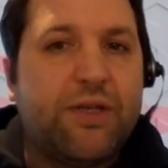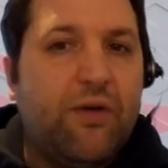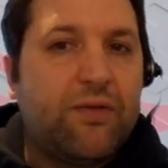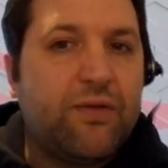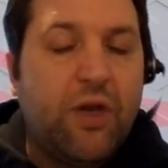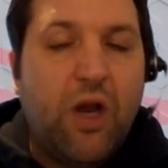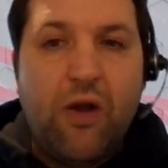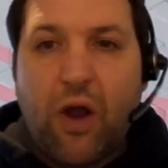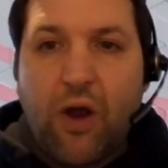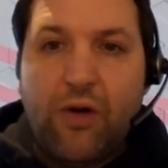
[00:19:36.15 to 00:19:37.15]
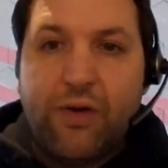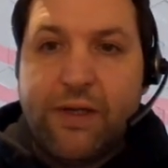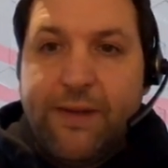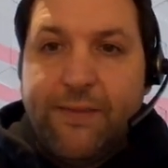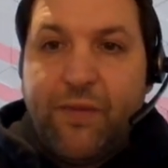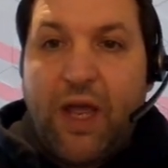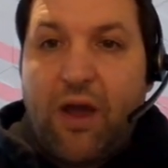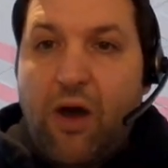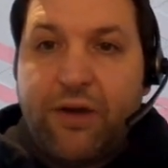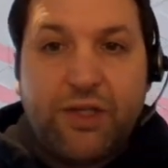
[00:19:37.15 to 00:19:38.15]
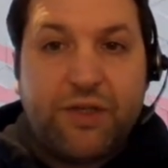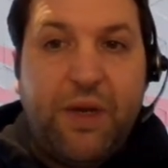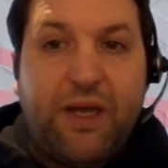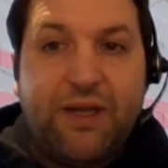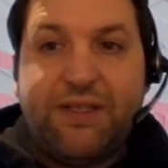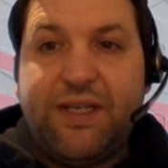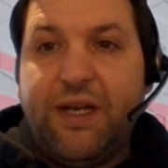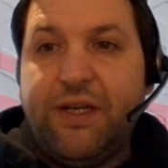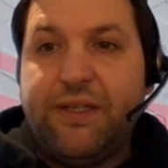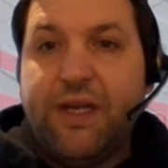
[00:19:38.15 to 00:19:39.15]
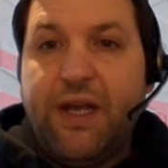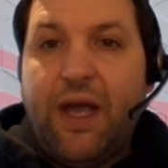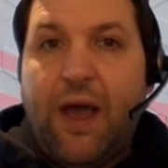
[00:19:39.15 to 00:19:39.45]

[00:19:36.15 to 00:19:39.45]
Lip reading: So sort of the low code, it can't just be considered